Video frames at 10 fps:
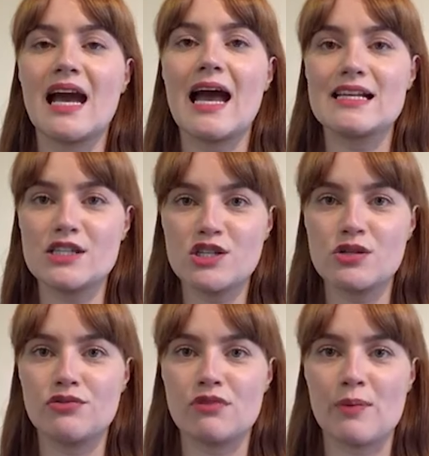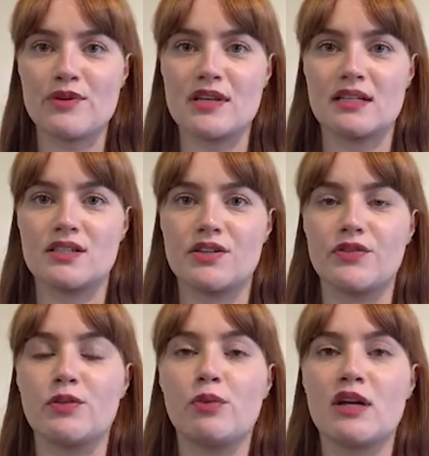As a student representative,
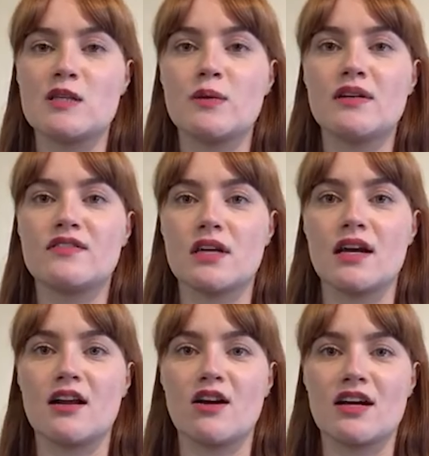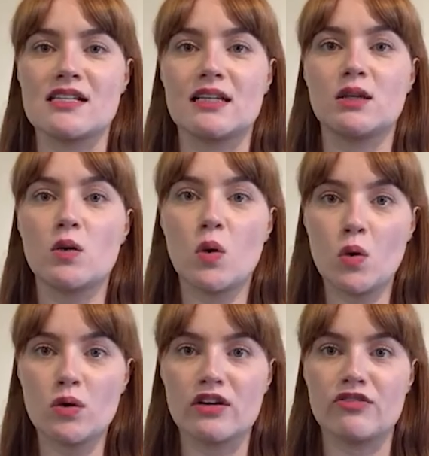the principle of dialogue is at the
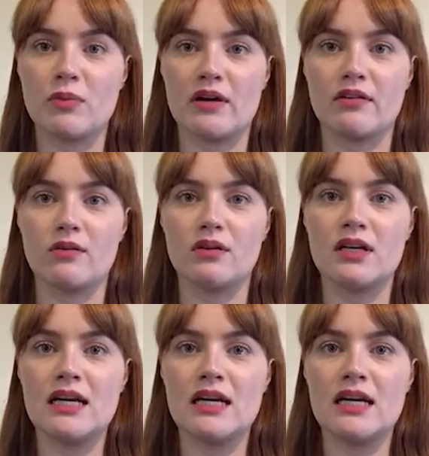core of my role.